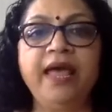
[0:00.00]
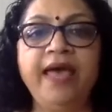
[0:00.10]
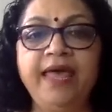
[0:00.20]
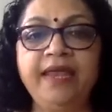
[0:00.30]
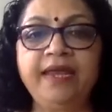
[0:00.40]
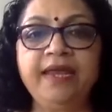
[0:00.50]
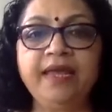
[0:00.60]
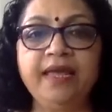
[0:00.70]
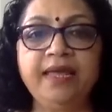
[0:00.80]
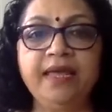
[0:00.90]
and
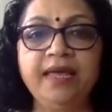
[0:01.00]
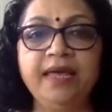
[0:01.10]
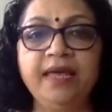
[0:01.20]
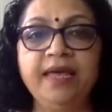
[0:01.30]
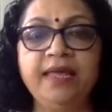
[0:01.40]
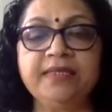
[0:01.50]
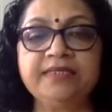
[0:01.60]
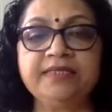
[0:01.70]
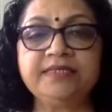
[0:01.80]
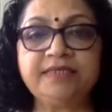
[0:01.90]

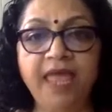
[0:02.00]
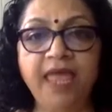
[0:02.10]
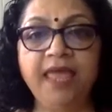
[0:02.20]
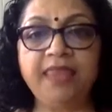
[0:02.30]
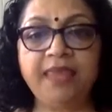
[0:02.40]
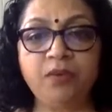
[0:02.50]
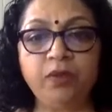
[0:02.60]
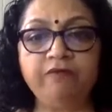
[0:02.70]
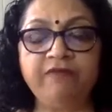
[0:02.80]
say that we're